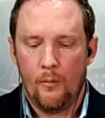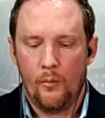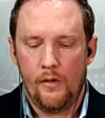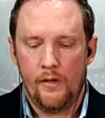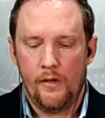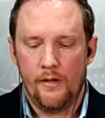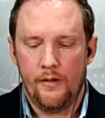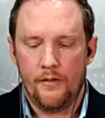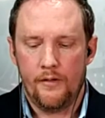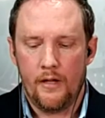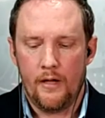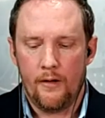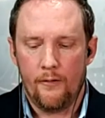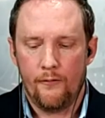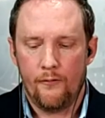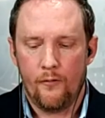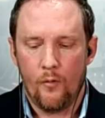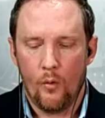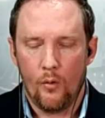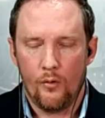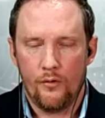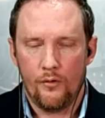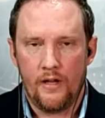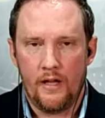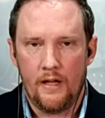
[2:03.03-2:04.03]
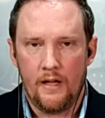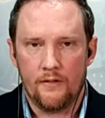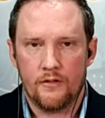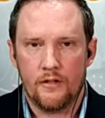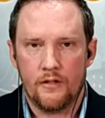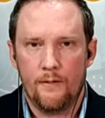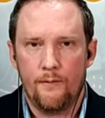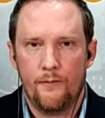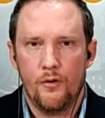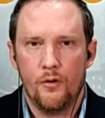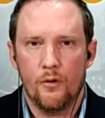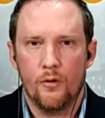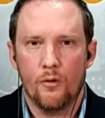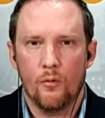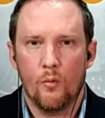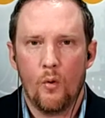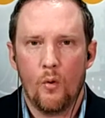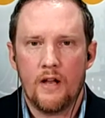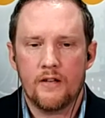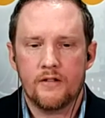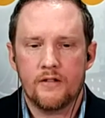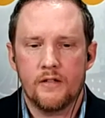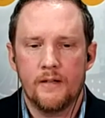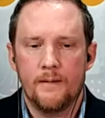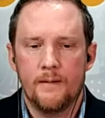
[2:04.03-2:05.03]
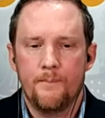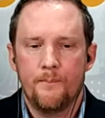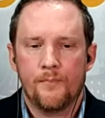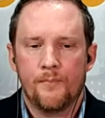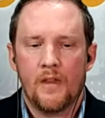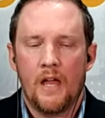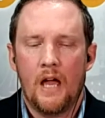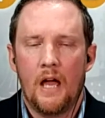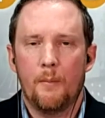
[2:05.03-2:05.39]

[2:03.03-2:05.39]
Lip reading: with 4 deaths. If you're watching,